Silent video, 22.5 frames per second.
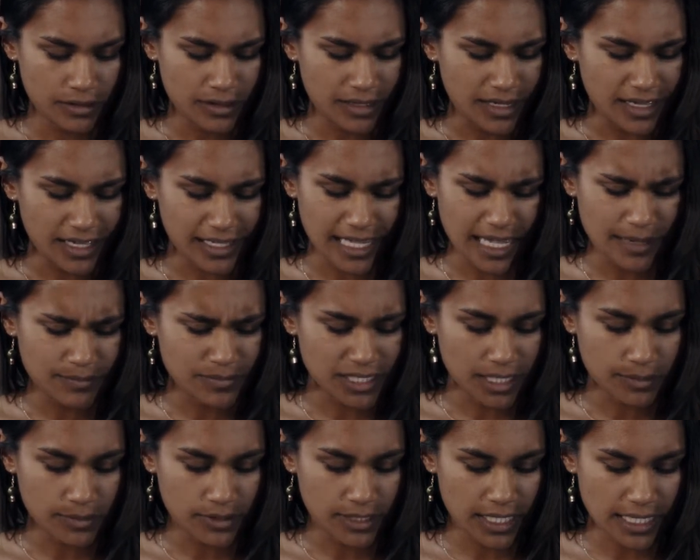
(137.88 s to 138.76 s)
I kept
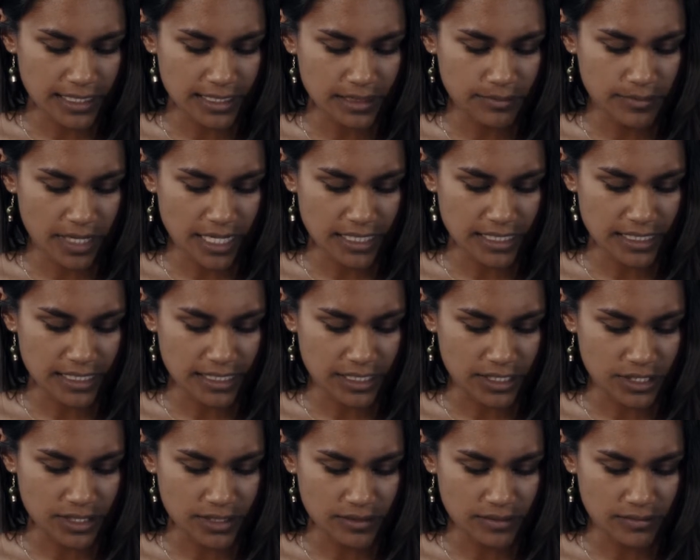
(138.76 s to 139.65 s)
double-guessing my
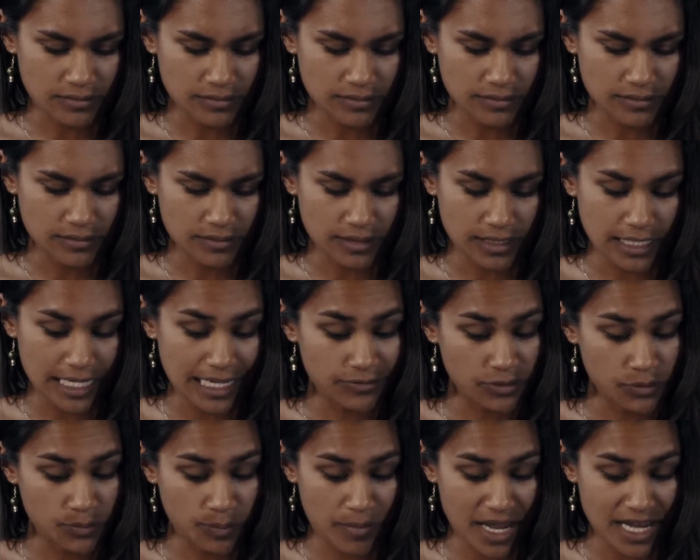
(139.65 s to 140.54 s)
decision and
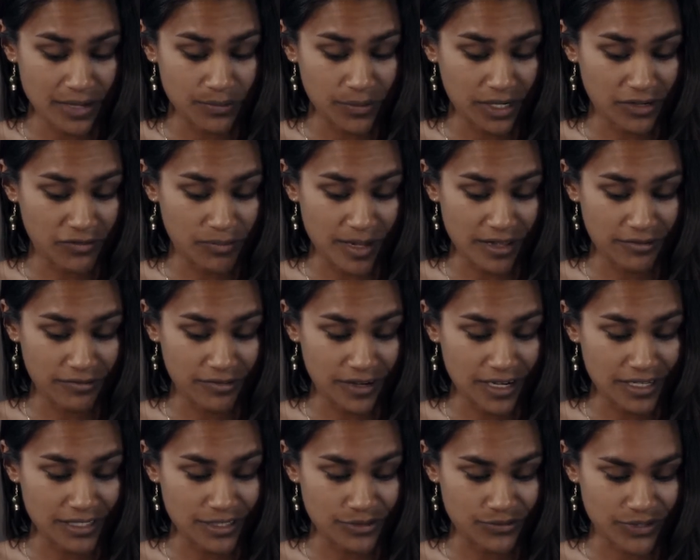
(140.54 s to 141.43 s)
even made one of my
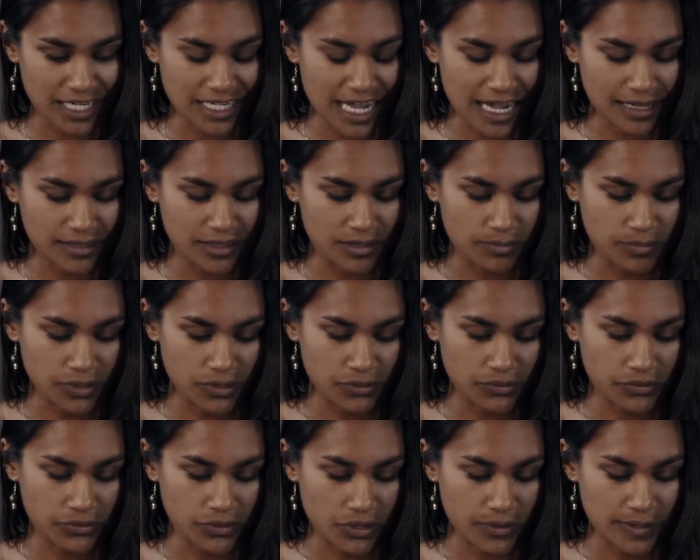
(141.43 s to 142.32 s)
friends reenact the
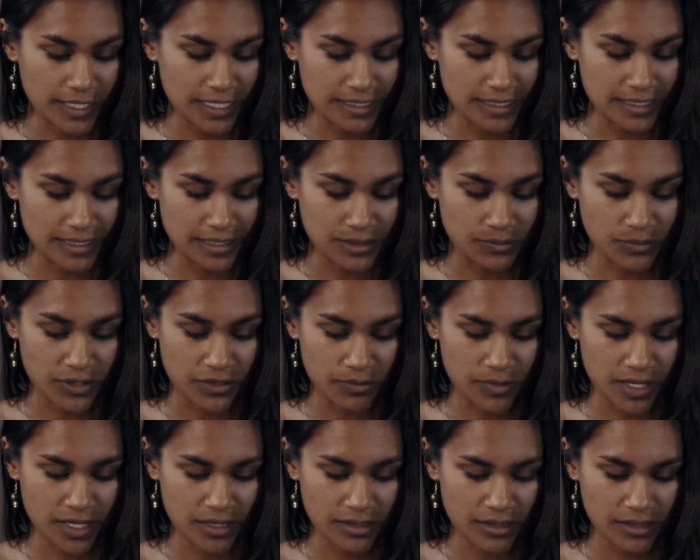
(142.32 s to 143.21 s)
bottle-throwing incident with
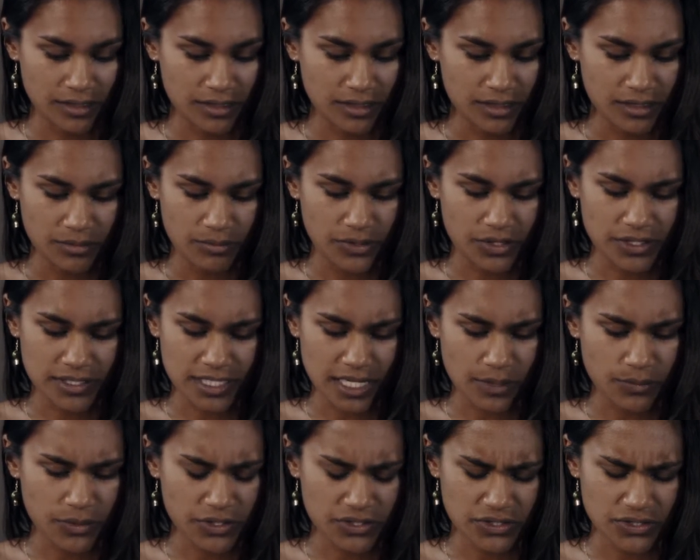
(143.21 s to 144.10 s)
me because I
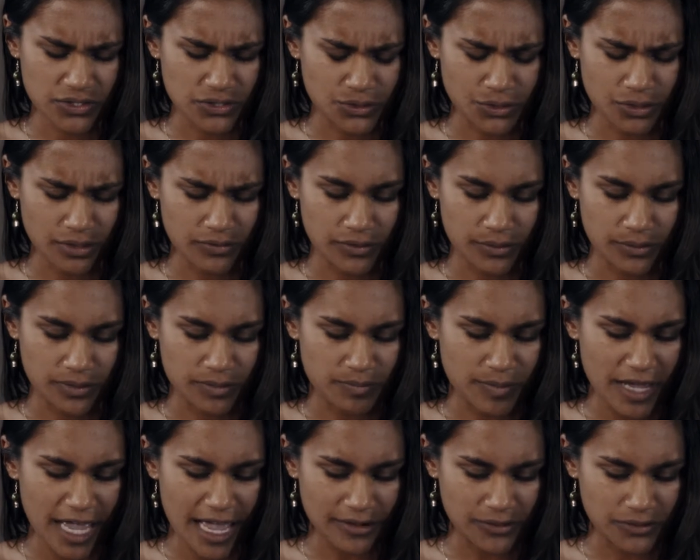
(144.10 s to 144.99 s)
wasn't sure if it was
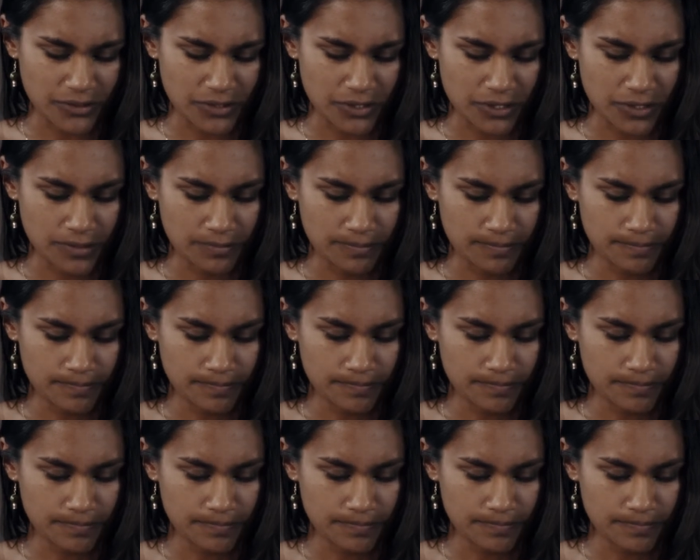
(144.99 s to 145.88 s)
bad or not.
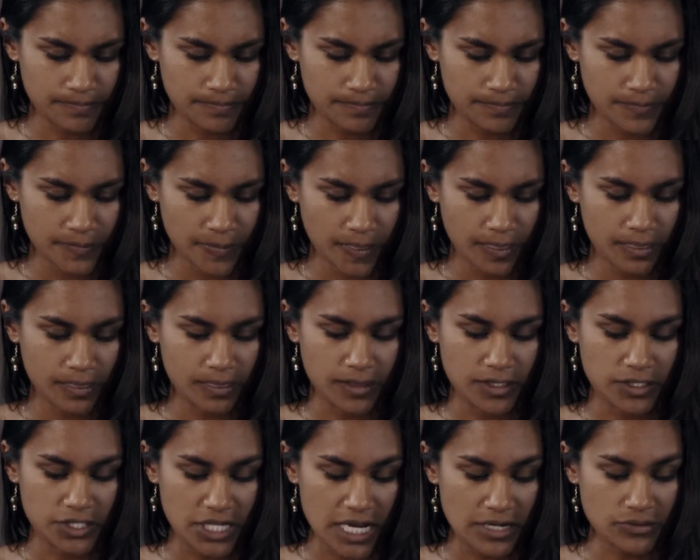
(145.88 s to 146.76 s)

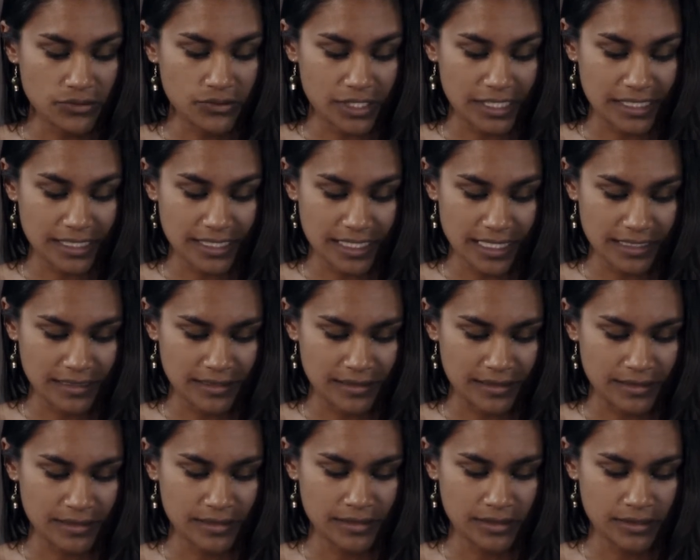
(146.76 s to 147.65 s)
The general
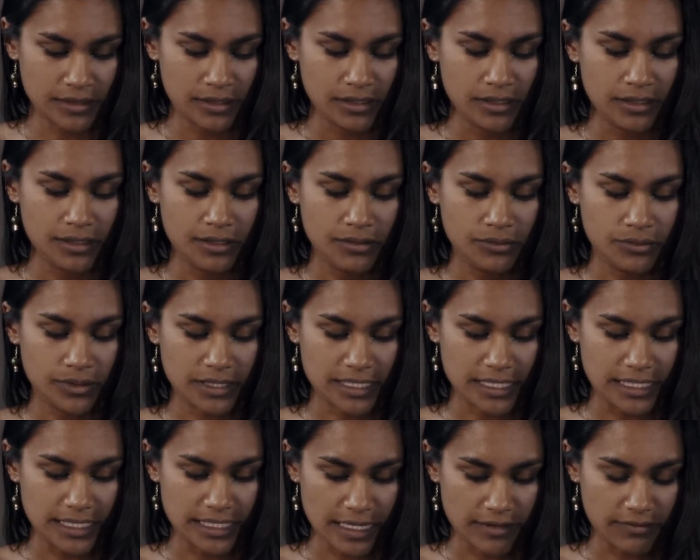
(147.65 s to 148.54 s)
consensus was
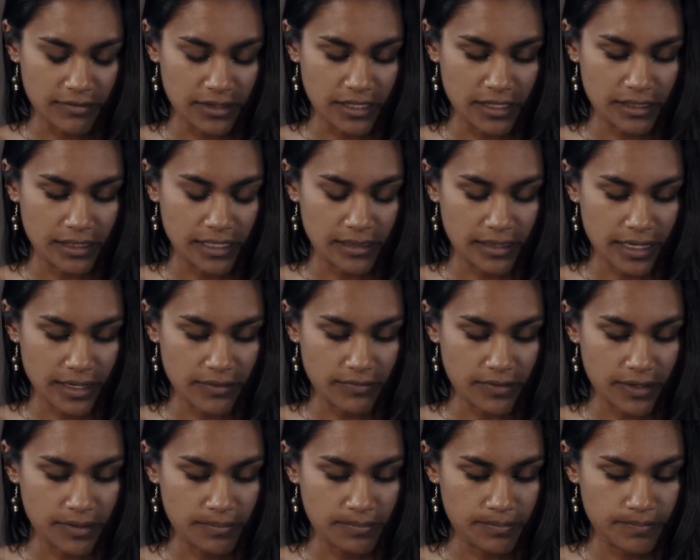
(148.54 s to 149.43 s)
to definitely leave
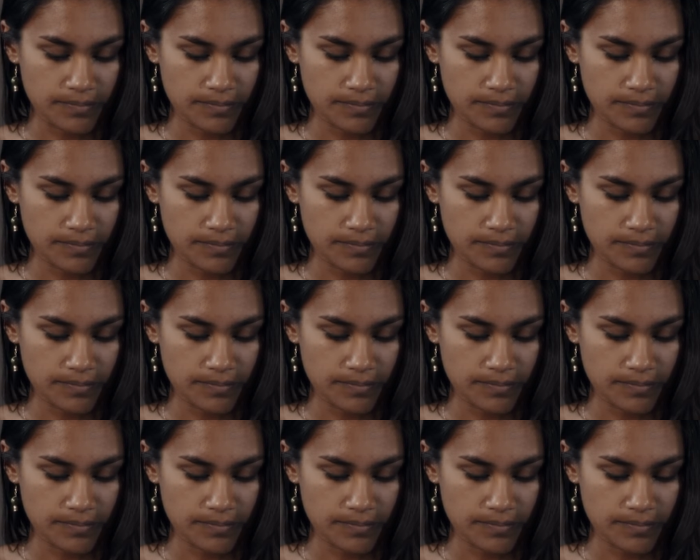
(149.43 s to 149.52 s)
him,